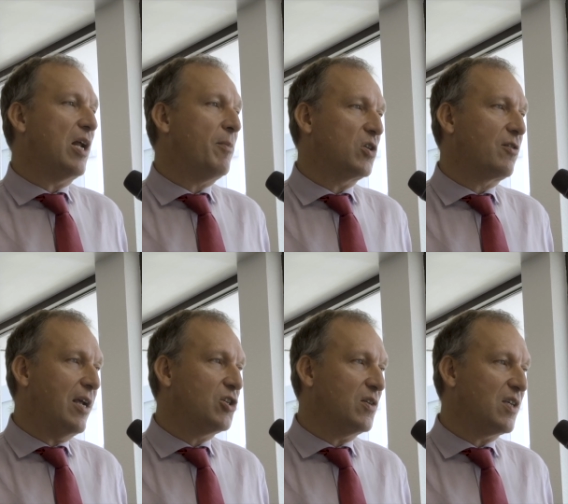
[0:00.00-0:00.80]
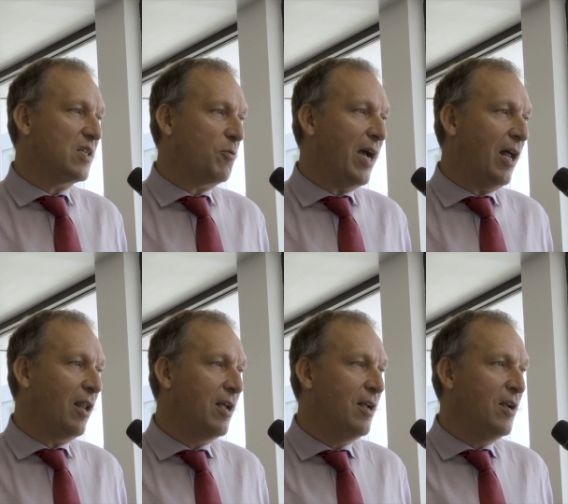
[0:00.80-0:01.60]
demonstrations as
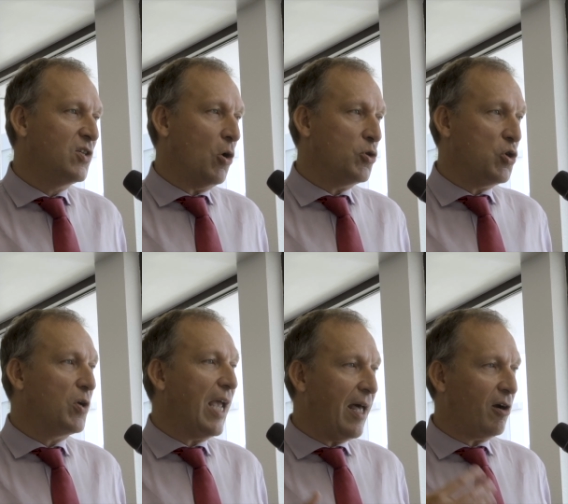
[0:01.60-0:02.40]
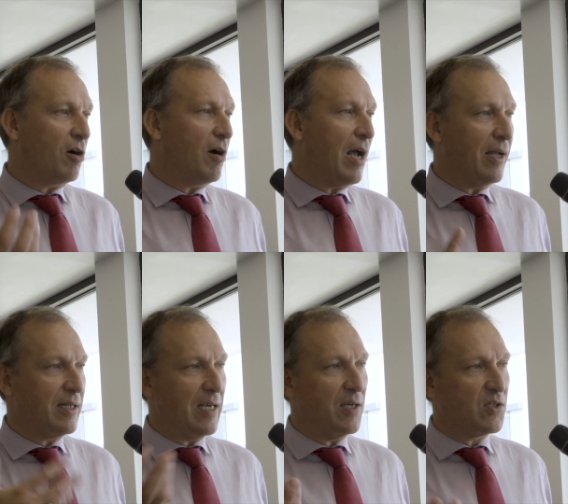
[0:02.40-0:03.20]
well. So together,
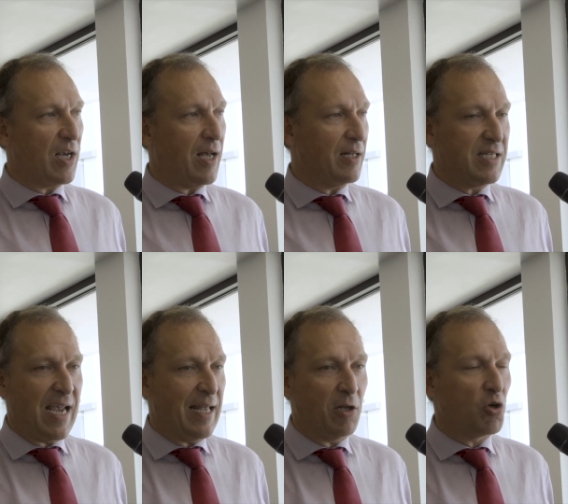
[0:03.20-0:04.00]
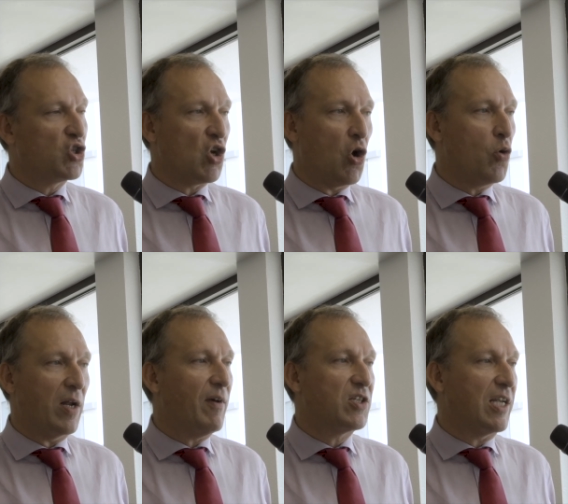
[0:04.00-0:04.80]
these 10 or so
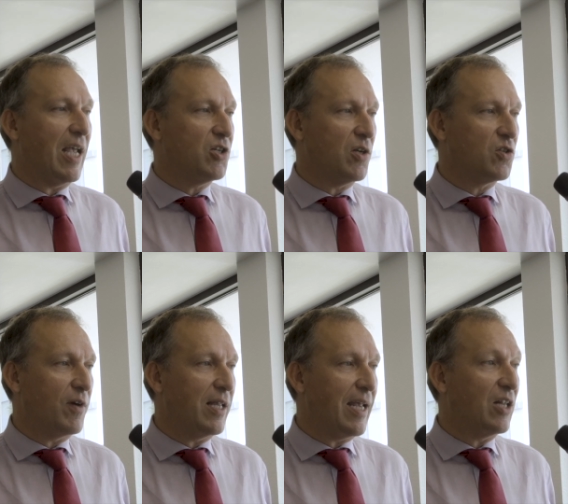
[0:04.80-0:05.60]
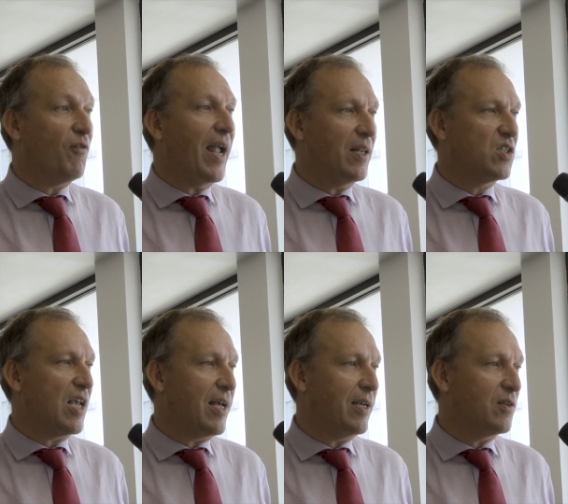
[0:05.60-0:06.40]
investigations really advance
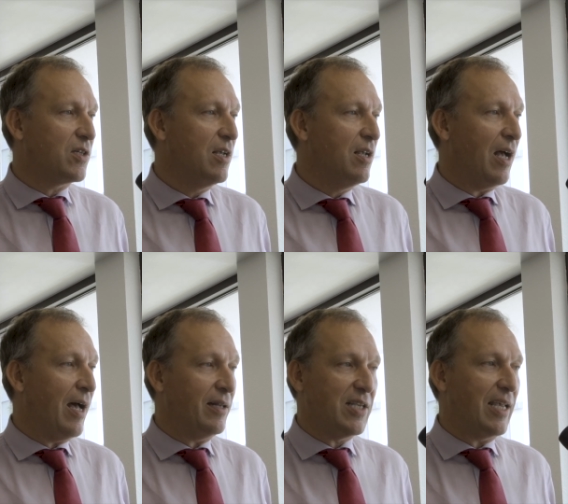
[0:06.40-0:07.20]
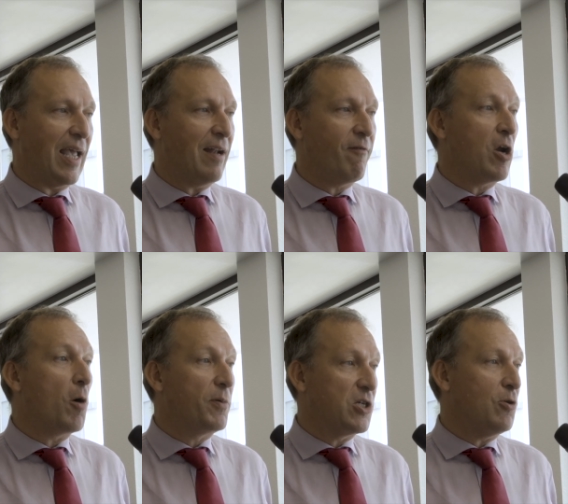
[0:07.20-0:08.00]
science and take every
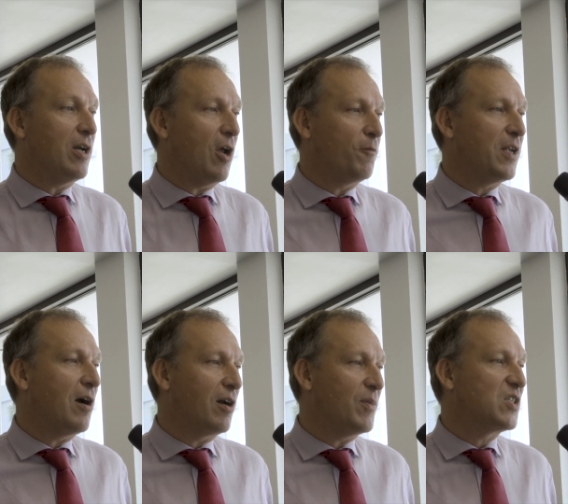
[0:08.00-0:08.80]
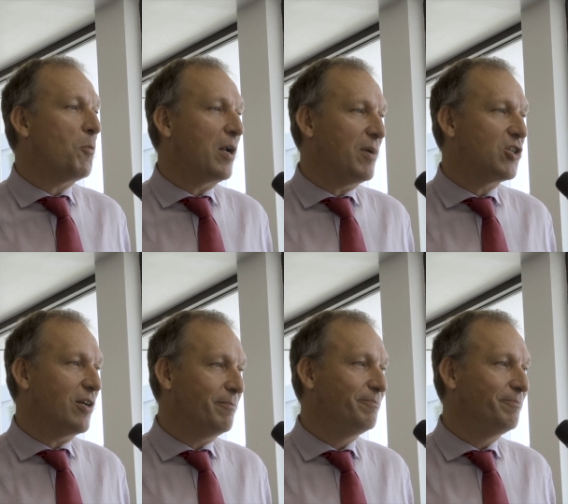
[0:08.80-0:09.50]
opportunity of the Artemis I mission.